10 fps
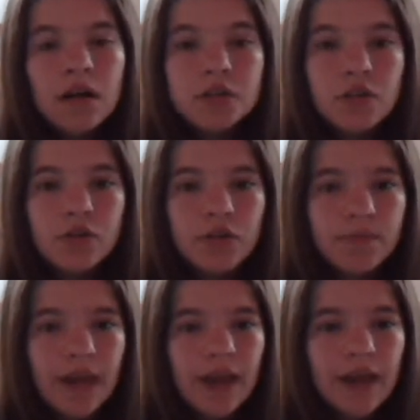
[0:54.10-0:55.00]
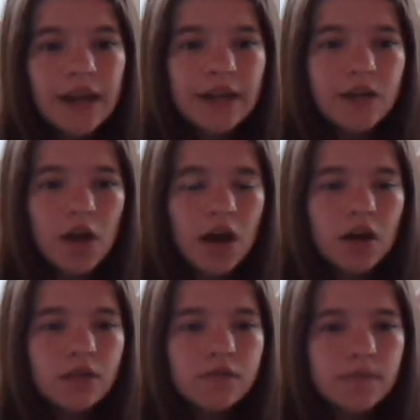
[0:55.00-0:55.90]
so they're really bad, and
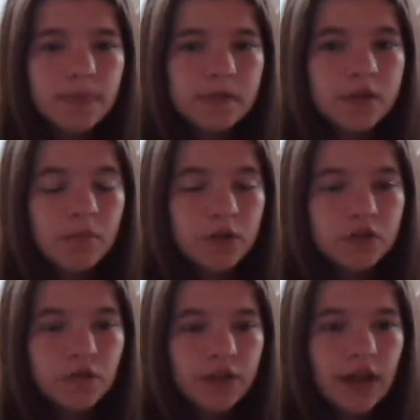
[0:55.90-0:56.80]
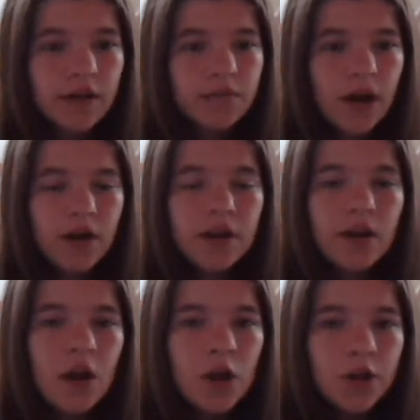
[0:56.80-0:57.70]
uh, Tumblr's freaking out about
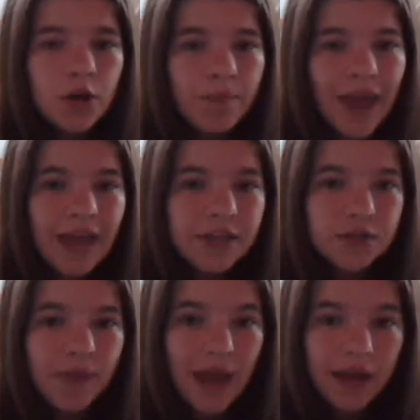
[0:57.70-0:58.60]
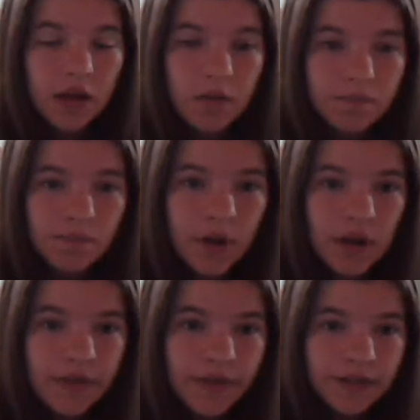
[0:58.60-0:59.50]
it. Your pants are back up
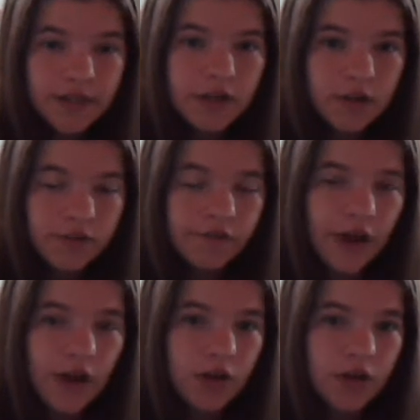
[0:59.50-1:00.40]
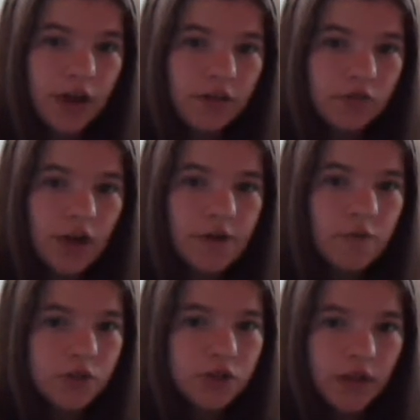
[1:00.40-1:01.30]
the Teen Nerd Fighter Unite thread,
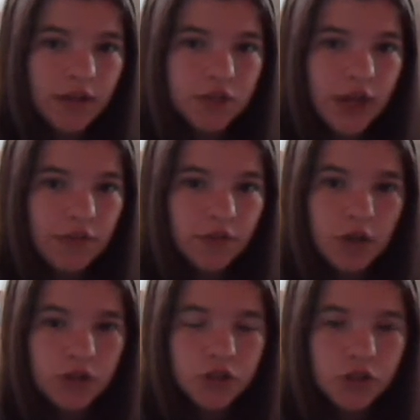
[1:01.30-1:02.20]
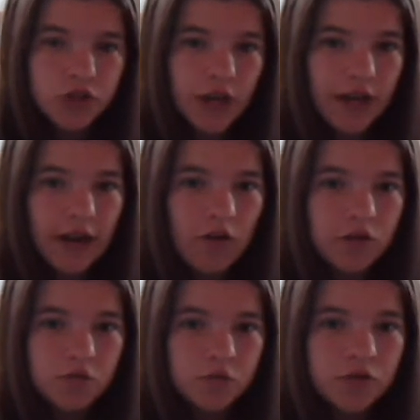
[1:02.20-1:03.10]
which is like a chat thread. You should go check it out
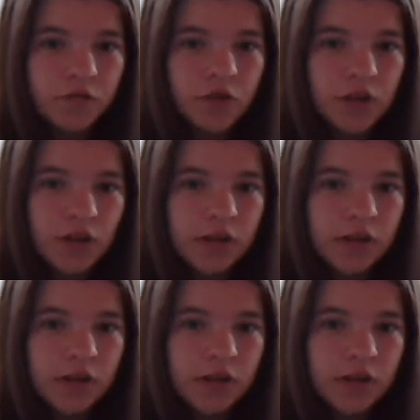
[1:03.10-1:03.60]
because we're just freaking